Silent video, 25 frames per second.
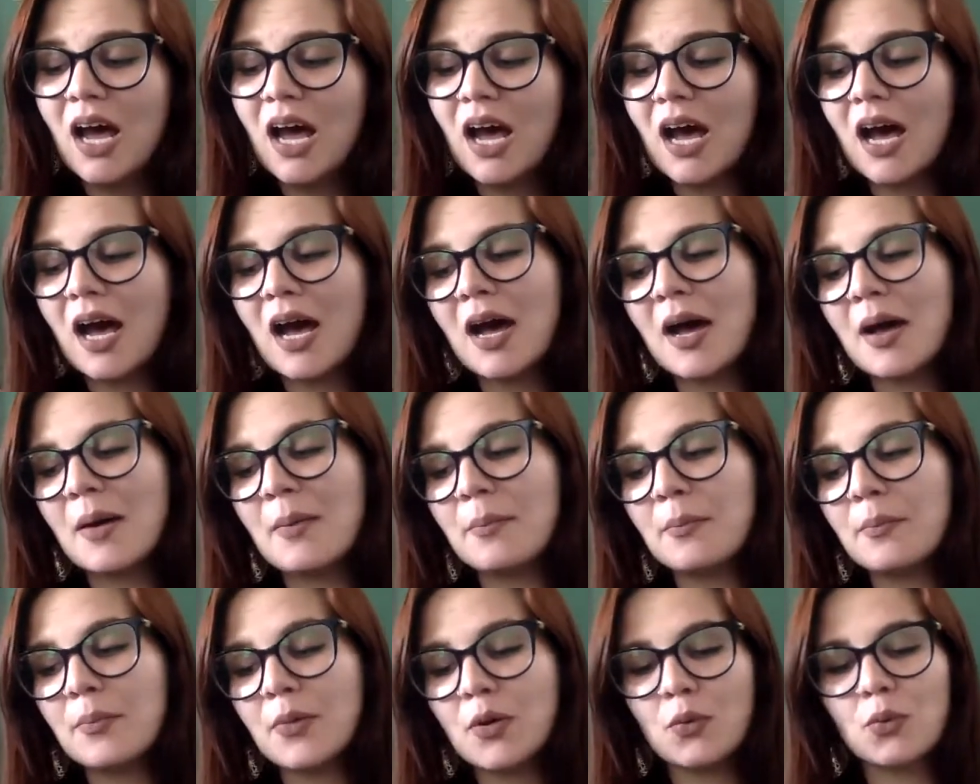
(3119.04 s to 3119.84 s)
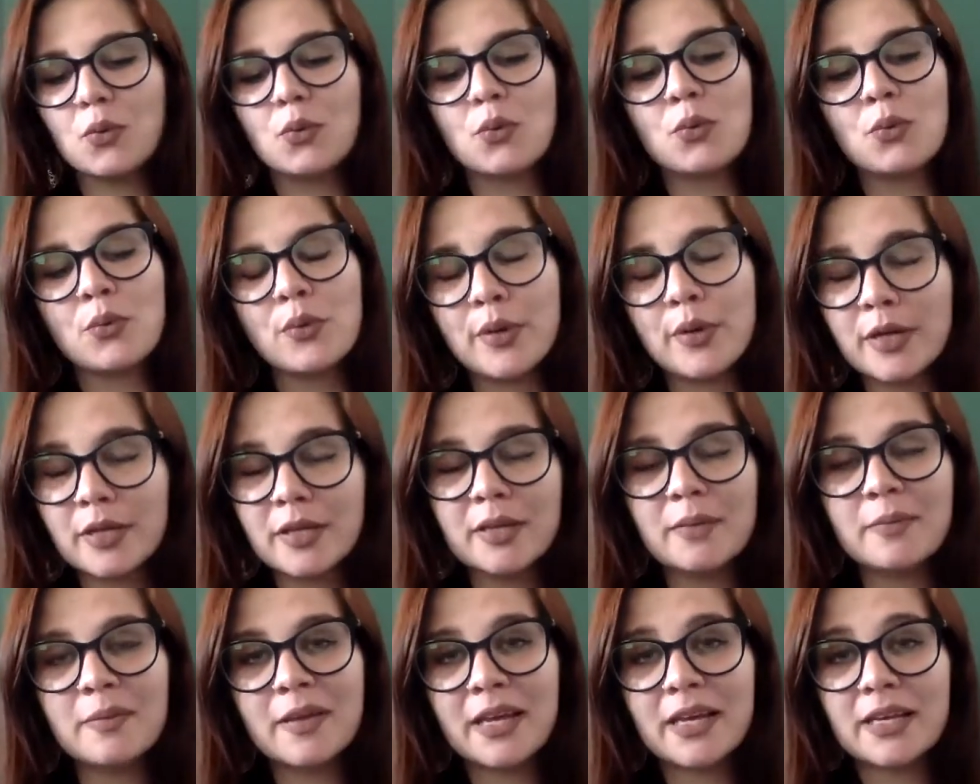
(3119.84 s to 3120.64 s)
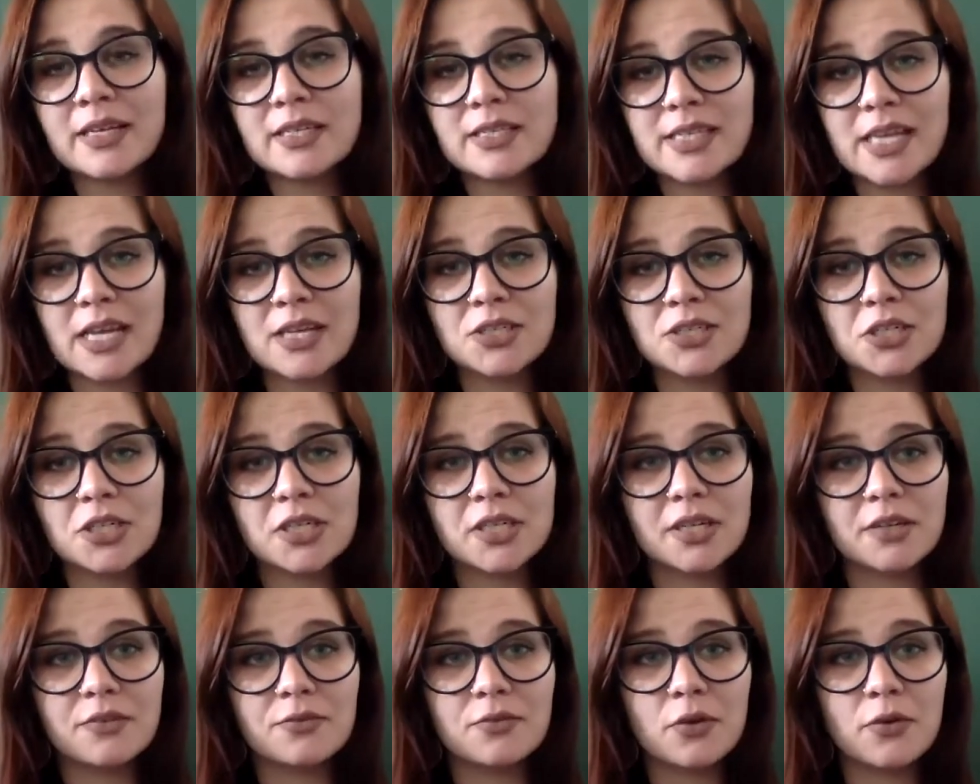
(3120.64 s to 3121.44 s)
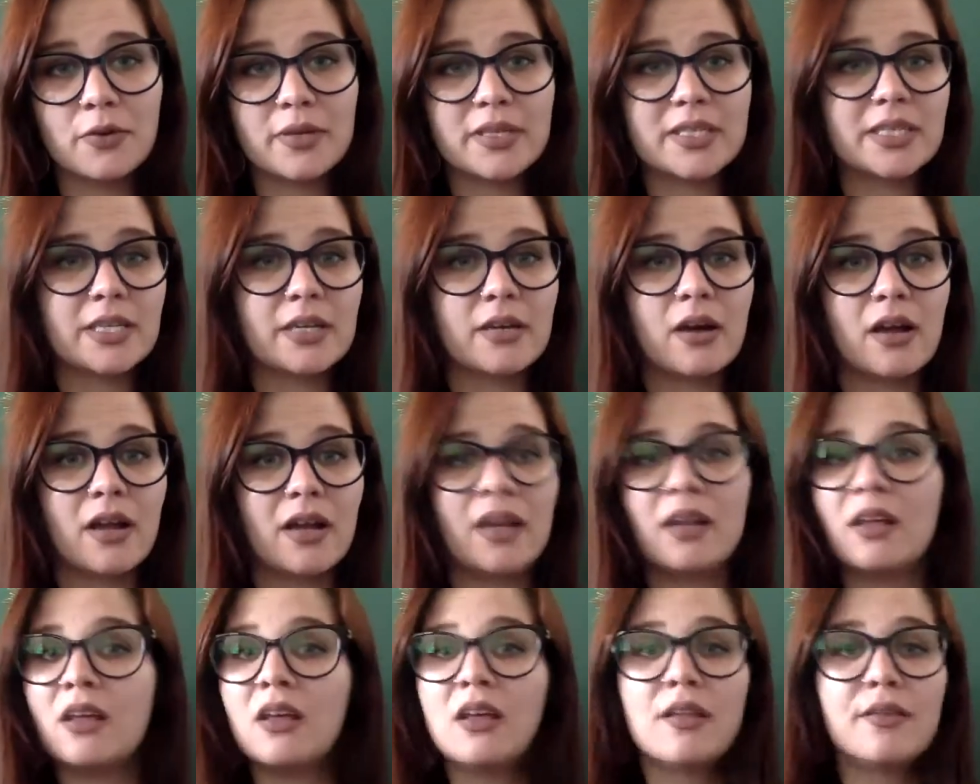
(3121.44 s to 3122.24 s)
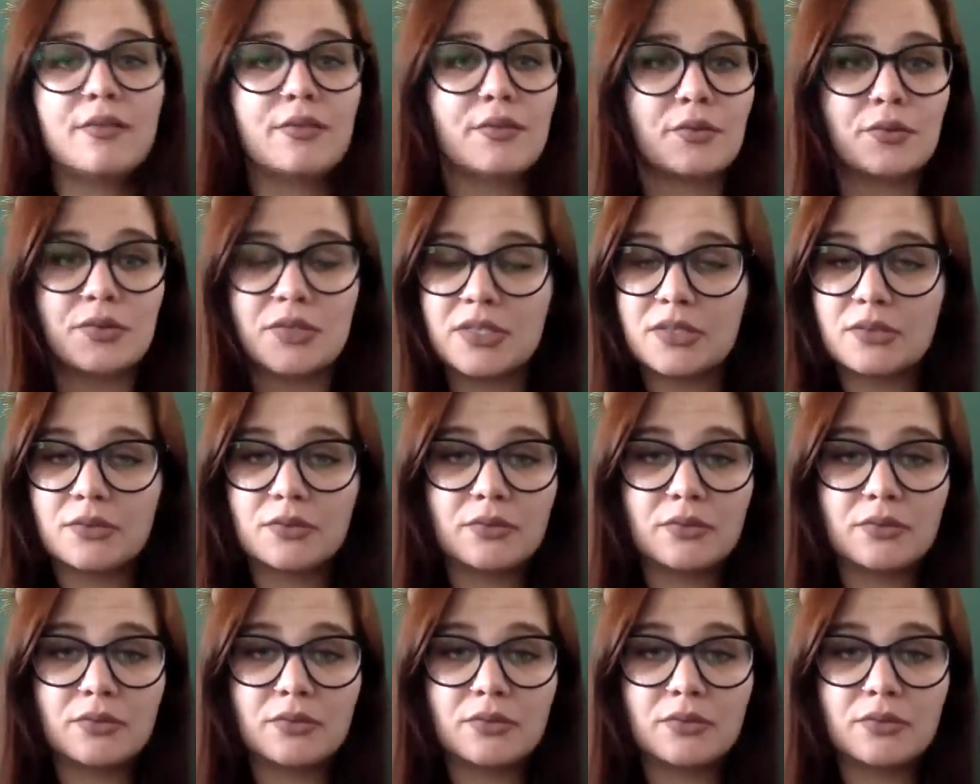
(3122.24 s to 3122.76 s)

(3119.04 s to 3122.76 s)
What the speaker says: But we're really being centered and focusing on those